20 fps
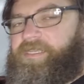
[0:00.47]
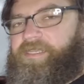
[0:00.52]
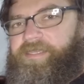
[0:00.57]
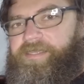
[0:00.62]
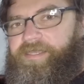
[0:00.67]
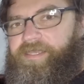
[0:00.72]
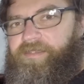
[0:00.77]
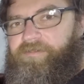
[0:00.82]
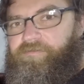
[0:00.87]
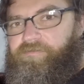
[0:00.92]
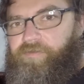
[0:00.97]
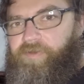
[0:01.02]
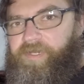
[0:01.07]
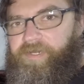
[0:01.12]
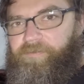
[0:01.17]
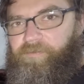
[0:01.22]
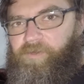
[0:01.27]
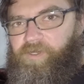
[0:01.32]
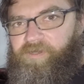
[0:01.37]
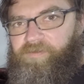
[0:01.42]
Hey everyone,
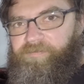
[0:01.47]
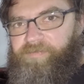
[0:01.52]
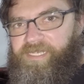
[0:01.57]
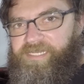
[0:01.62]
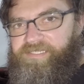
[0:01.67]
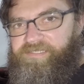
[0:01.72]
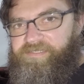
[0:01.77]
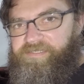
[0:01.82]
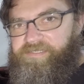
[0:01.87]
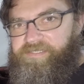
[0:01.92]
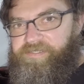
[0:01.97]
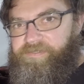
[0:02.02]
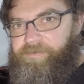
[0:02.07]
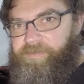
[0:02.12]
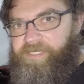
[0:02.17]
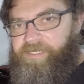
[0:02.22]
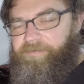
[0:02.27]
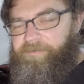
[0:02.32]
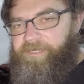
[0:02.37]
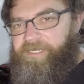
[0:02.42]
and welcome back to the
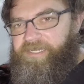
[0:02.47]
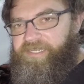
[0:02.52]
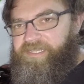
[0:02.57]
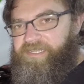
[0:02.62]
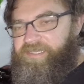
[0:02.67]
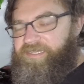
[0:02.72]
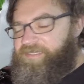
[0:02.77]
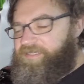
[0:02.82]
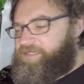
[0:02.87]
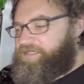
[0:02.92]
Sawickipedia.